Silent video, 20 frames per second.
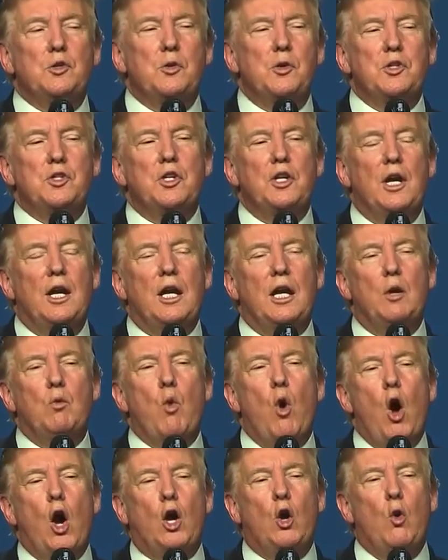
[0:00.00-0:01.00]
wasn't a
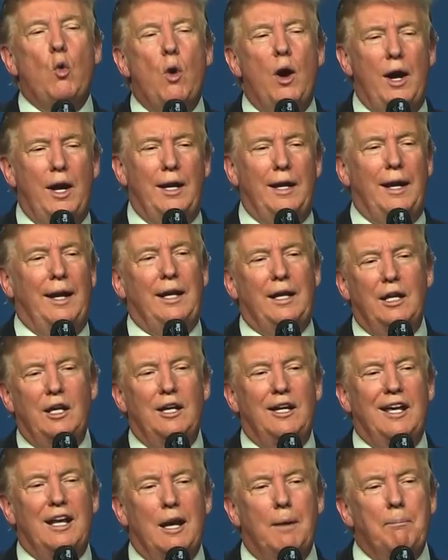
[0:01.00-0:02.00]
walk away like you
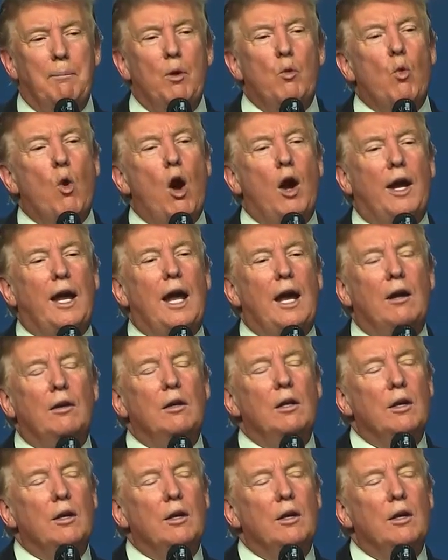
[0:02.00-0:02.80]
get up and walk out.